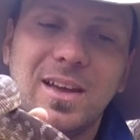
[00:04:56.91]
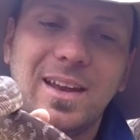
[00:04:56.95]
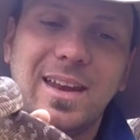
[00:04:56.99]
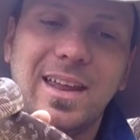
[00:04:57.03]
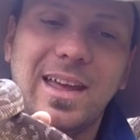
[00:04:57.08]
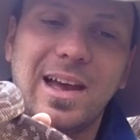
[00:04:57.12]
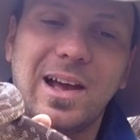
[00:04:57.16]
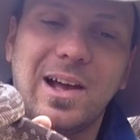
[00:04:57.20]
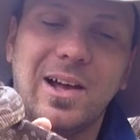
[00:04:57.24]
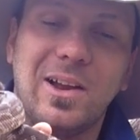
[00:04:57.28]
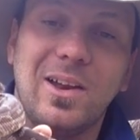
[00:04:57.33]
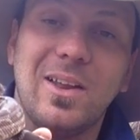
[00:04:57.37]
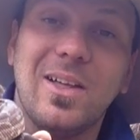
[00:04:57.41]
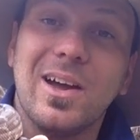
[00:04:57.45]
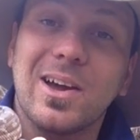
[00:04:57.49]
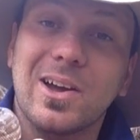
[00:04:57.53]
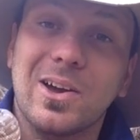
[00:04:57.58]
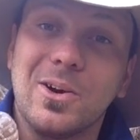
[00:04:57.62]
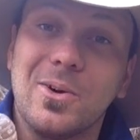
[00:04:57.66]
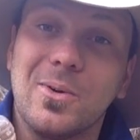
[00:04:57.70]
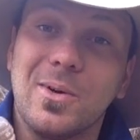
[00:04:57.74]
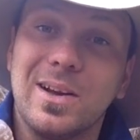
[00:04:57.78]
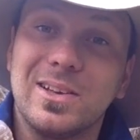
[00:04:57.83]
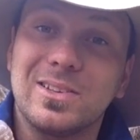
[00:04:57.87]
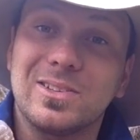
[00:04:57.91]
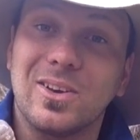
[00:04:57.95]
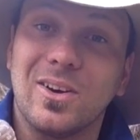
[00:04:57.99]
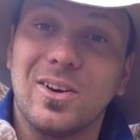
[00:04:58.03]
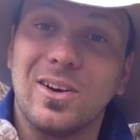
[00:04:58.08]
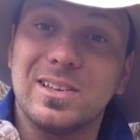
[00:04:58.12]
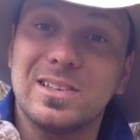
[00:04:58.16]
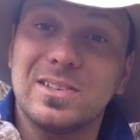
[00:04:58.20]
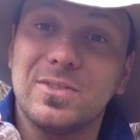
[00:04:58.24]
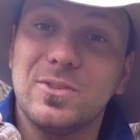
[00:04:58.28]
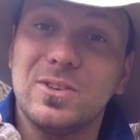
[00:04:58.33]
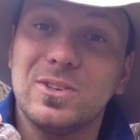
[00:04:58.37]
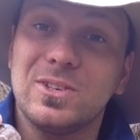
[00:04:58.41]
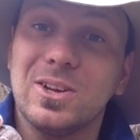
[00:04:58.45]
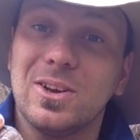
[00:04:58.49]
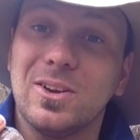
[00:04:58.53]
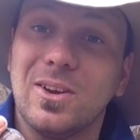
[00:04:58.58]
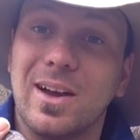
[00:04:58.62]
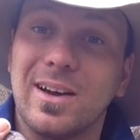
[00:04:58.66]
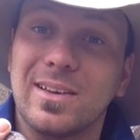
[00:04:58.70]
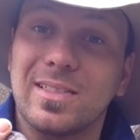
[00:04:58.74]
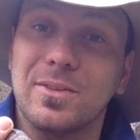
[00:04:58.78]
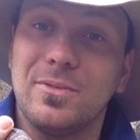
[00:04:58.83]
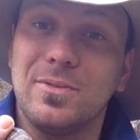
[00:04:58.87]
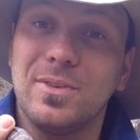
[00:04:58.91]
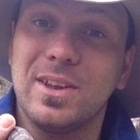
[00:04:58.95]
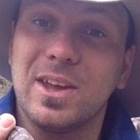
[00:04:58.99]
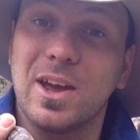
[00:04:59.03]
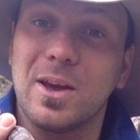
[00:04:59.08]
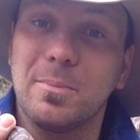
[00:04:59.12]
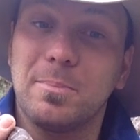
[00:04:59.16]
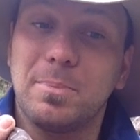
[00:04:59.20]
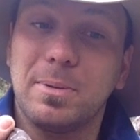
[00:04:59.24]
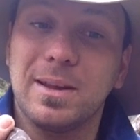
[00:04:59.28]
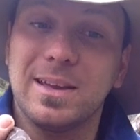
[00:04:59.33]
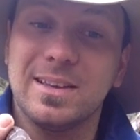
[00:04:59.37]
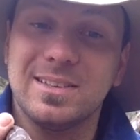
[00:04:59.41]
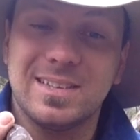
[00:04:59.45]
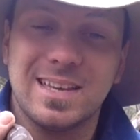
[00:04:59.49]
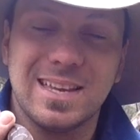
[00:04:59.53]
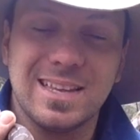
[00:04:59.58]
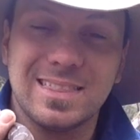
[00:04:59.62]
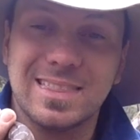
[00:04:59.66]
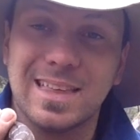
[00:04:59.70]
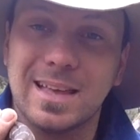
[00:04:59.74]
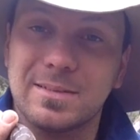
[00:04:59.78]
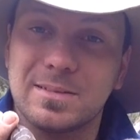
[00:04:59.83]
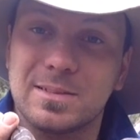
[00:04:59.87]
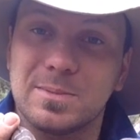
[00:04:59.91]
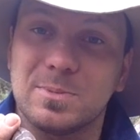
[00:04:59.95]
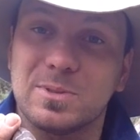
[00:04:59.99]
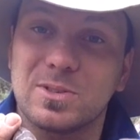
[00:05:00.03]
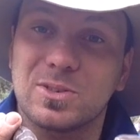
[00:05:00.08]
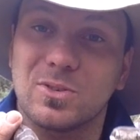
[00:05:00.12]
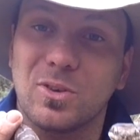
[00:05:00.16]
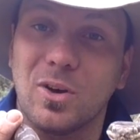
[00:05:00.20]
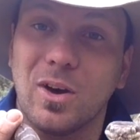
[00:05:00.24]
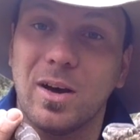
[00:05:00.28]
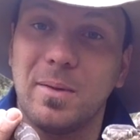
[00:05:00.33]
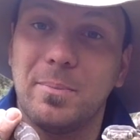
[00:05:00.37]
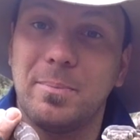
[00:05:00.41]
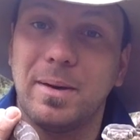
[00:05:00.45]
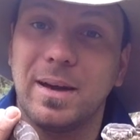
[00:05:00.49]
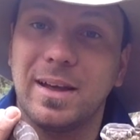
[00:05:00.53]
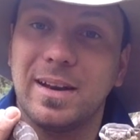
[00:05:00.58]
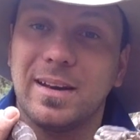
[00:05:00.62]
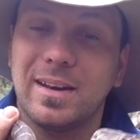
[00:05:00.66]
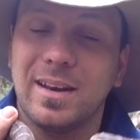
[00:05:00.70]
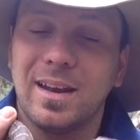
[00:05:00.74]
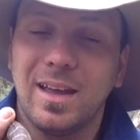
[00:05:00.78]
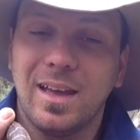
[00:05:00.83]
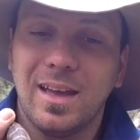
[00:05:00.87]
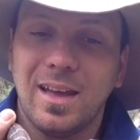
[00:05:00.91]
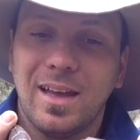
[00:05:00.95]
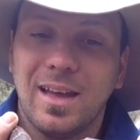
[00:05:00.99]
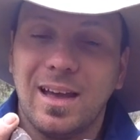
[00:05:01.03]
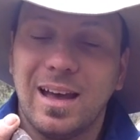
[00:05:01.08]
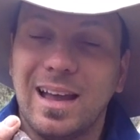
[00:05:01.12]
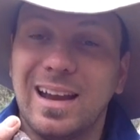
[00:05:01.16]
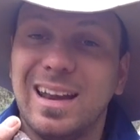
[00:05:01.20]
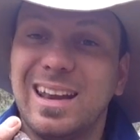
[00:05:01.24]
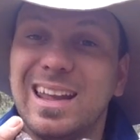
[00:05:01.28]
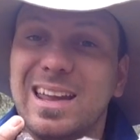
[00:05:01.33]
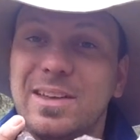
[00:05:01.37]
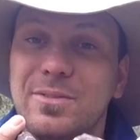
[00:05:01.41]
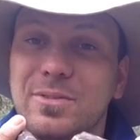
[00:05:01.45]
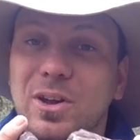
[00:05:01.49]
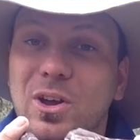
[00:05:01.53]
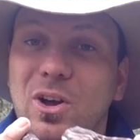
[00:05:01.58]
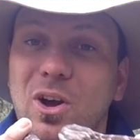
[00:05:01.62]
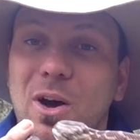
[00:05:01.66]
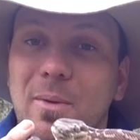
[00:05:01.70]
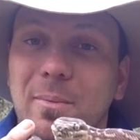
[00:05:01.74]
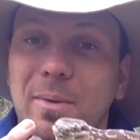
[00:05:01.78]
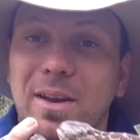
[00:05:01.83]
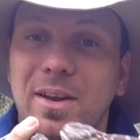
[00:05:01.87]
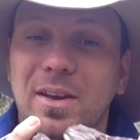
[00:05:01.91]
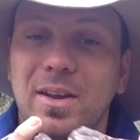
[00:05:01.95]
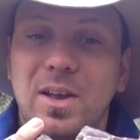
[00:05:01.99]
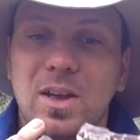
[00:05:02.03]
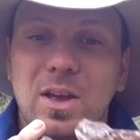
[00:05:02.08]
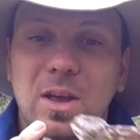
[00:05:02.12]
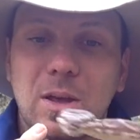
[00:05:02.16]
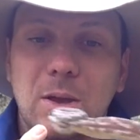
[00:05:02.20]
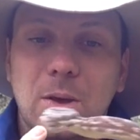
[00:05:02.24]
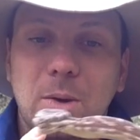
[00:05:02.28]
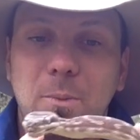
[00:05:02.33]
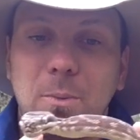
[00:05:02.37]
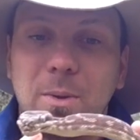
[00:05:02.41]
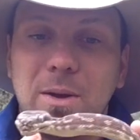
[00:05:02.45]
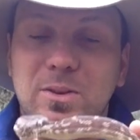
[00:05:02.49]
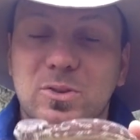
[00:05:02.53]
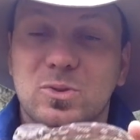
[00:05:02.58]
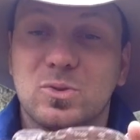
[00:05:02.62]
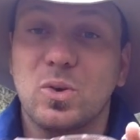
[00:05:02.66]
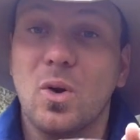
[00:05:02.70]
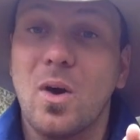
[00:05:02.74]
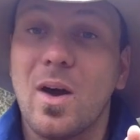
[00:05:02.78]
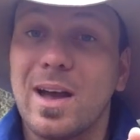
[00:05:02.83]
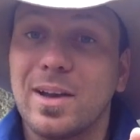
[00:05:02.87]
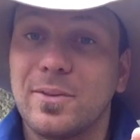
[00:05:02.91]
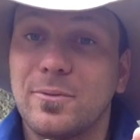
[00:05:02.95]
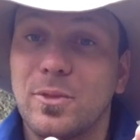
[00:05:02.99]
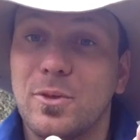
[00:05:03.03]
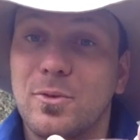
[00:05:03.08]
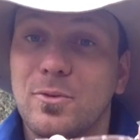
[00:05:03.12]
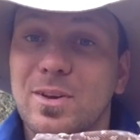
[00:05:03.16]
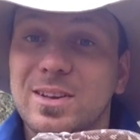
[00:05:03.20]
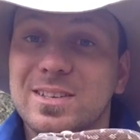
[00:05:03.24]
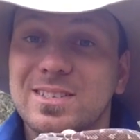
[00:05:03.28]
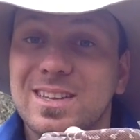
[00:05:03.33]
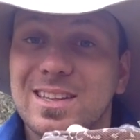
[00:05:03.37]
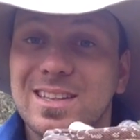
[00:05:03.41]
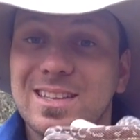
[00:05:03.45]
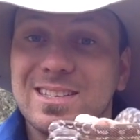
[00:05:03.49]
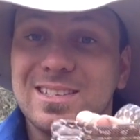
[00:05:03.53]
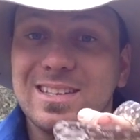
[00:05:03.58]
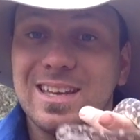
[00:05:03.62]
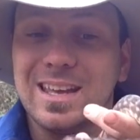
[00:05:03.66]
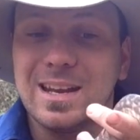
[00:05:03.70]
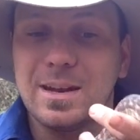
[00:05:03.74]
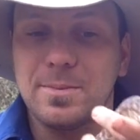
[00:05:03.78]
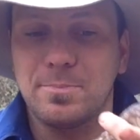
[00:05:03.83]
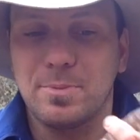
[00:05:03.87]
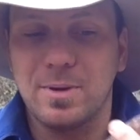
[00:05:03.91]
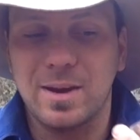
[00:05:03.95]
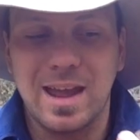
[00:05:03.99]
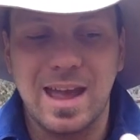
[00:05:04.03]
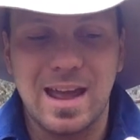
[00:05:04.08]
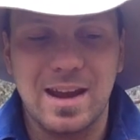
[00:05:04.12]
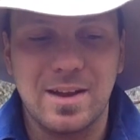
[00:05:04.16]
Now, like always, guys, if you do like the video, please hit that subscribe button, leave a comment. We're trying for the rest of this year to bring